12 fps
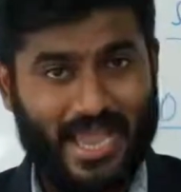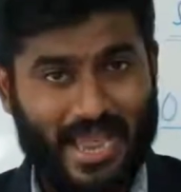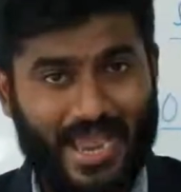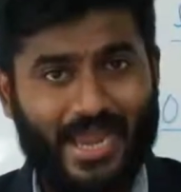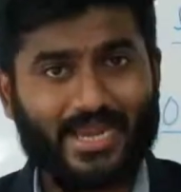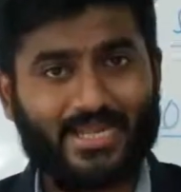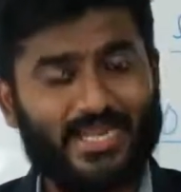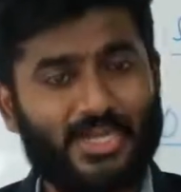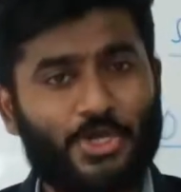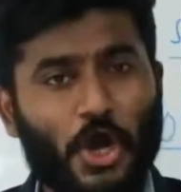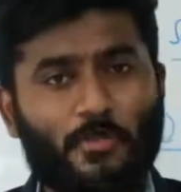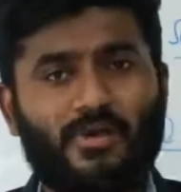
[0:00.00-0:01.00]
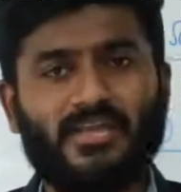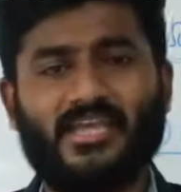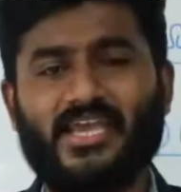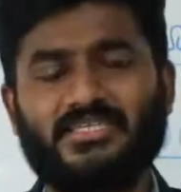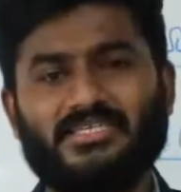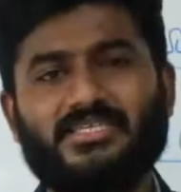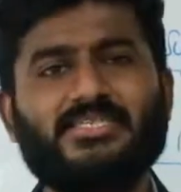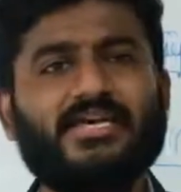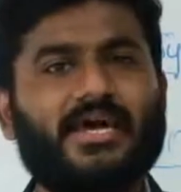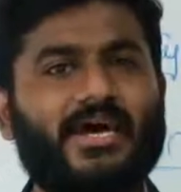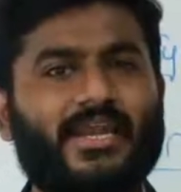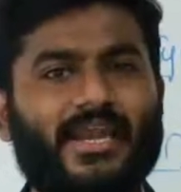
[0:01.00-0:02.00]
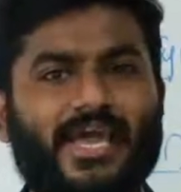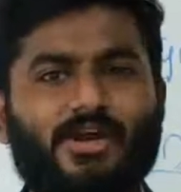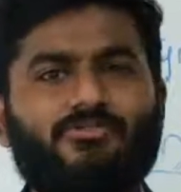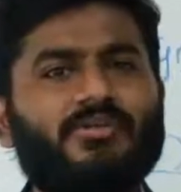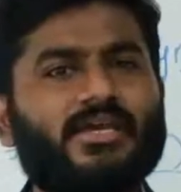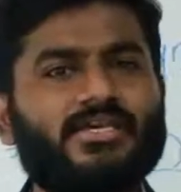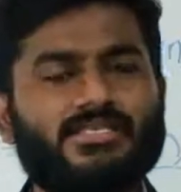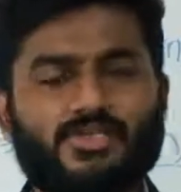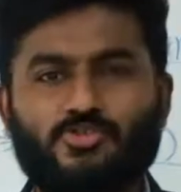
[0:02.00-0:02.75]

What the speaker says: and in normal cases rayon is